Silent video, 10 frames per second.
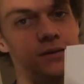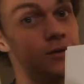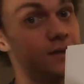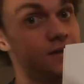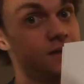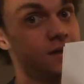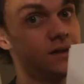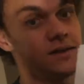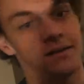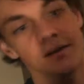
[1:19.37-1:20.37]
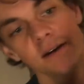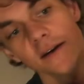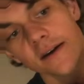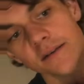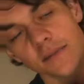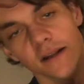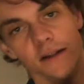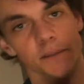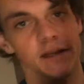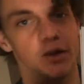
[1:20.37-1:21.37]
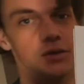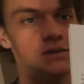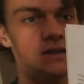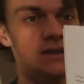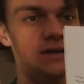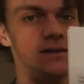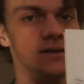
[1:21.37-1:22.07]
Or is he? Being a little bit nosy.